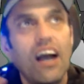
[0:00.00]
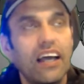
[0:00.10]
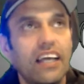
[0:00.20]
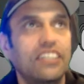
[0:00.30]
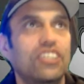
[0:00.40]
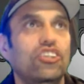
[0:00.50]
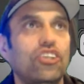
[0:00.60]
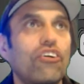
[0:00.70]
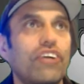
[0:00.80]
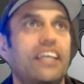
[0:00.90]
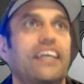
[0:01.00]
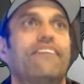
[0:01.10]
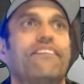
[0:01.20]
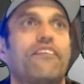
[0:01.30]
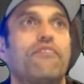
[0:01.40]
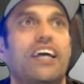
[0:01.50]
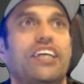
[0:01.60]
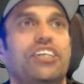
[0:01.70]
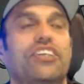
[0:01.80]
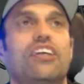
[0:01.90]
historic
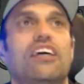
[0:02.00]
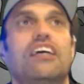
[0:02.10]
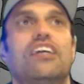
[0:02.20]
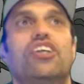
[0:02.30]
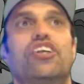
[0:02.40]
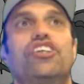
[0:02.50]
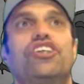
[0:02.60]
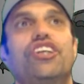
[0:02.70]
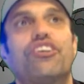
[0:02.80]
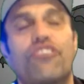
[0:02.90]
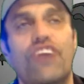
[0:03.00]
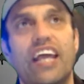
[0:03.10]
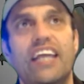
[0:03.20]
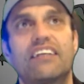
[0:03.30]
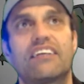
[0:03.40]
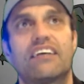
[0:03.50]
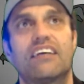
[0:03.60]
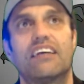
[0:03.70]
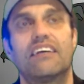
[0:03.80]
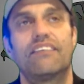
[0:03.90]
information to generate
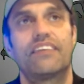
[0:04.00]
the